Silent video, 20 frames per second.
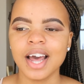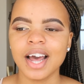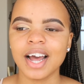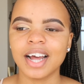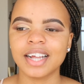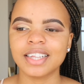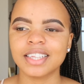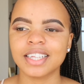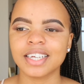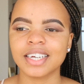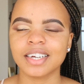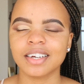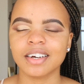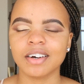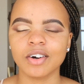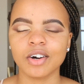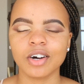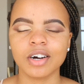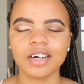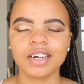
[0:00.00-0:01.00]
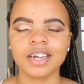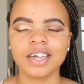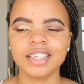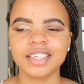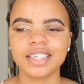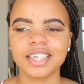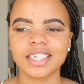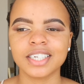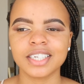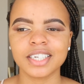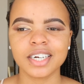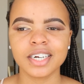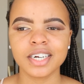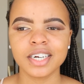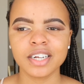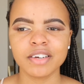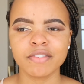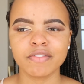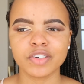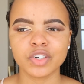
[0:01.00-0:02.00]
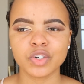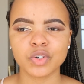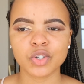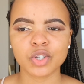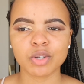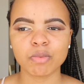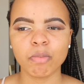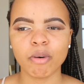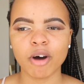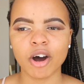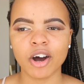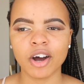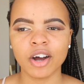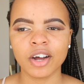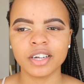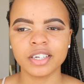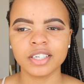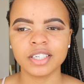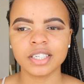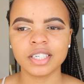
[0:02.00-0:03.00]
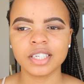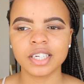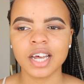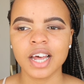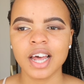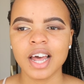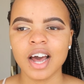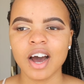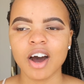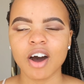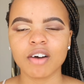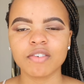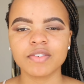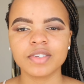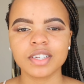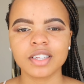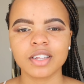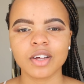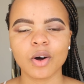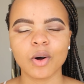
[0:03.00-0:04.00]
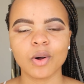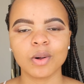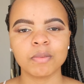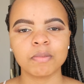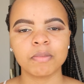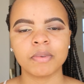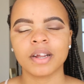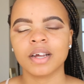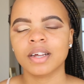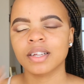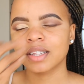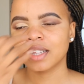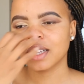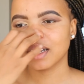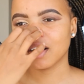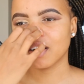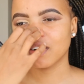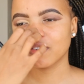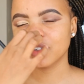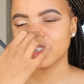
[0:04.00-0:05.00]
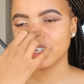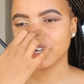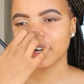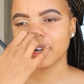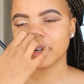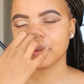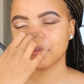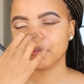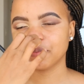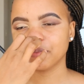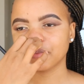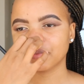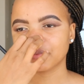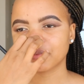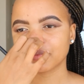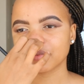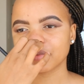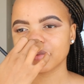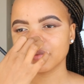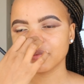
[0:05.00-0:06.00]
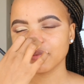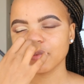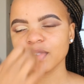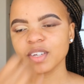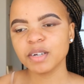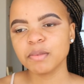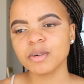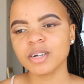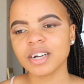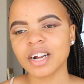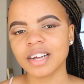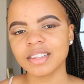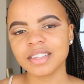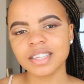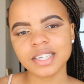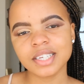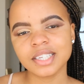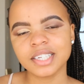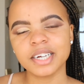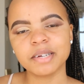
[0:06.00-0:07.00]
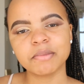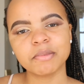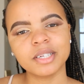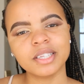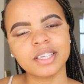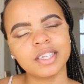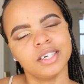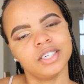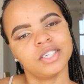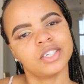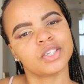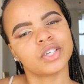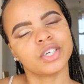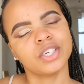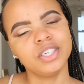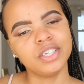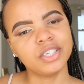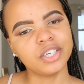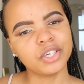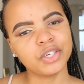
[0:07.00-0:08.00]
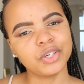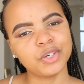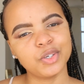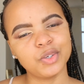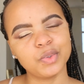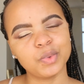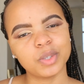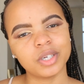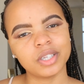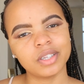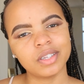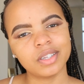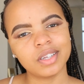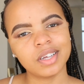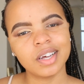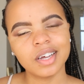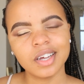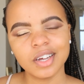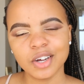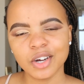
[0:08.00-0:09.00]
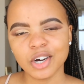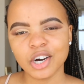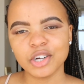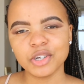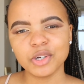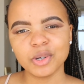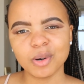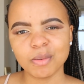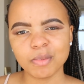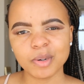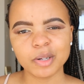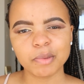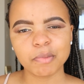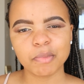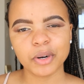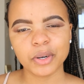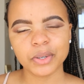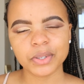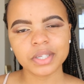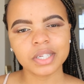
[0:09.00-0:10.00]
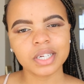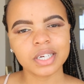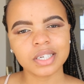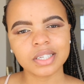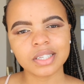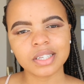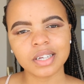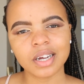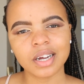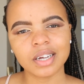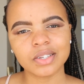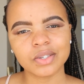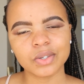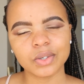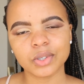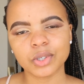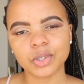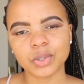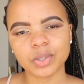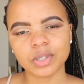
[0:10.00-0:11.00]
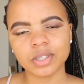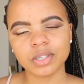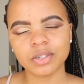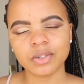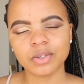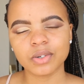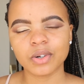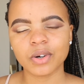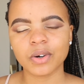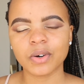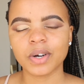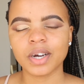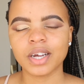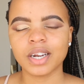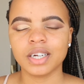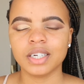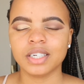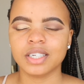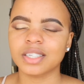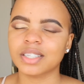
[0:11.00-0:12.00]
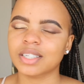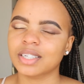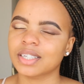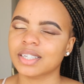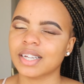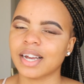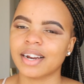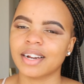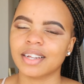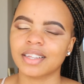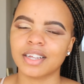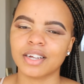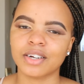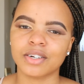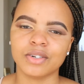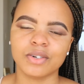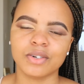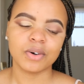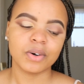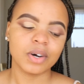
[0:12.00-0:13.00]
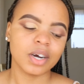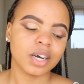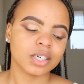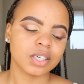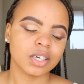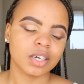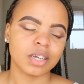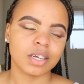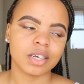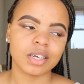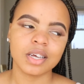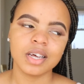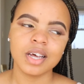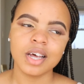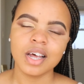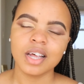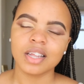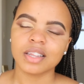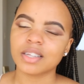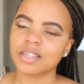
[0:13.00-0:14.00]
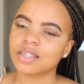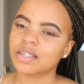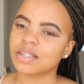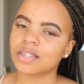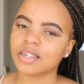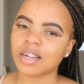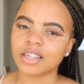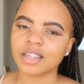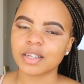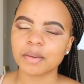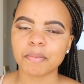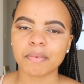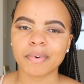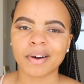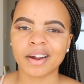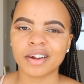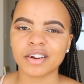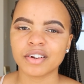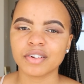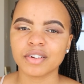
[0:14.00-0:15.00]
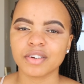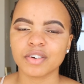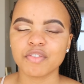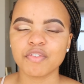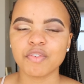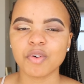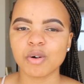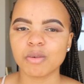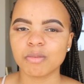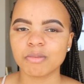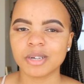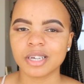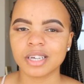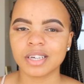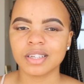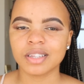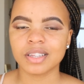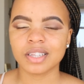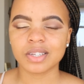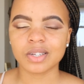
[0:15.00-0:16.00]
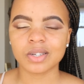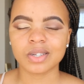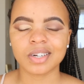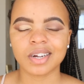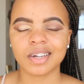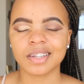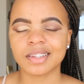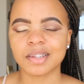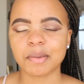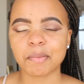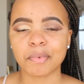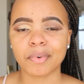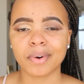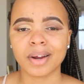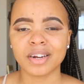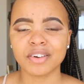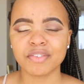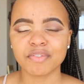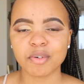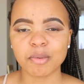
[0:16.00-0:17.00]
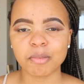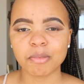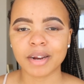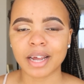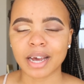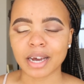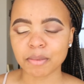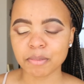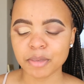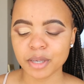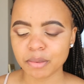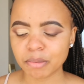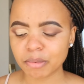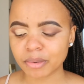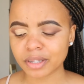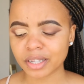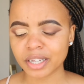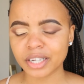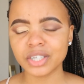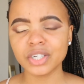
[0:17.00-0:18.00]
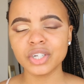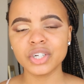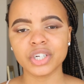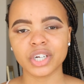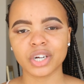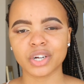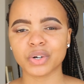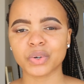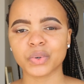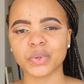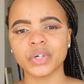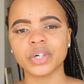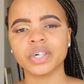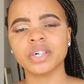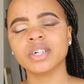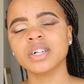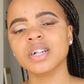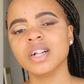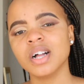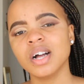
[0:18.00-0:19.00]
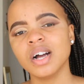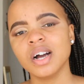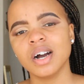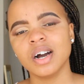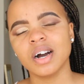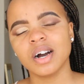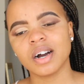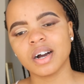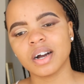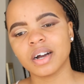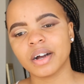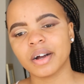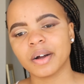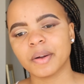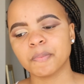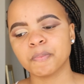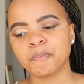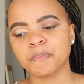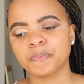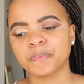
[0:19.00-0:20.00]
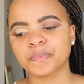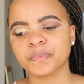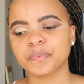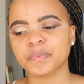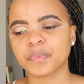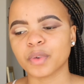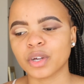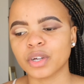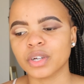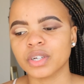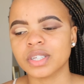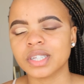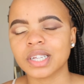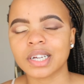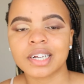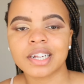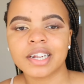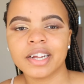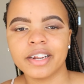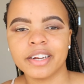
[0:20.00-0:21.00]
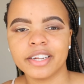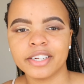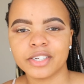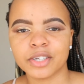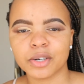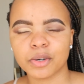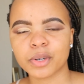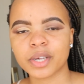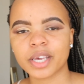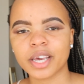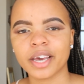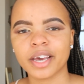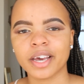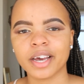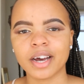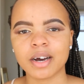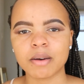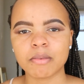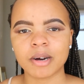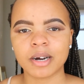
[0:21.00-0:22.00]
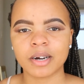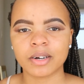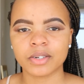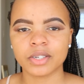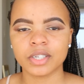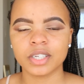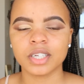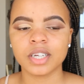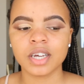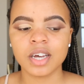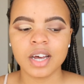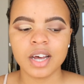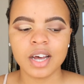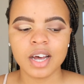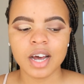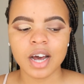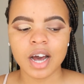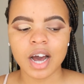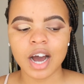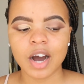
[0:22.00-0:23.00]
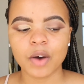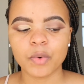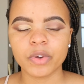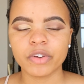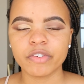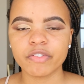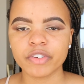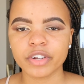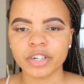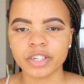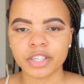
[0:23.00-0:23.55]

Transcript: And they didn't even respond after after I got the statement. They just continued with normal postings as usual, you know. And I just decided that actually this is not the brand for me. This is not the brand for black people in general, because they clearly don't care about how we feel.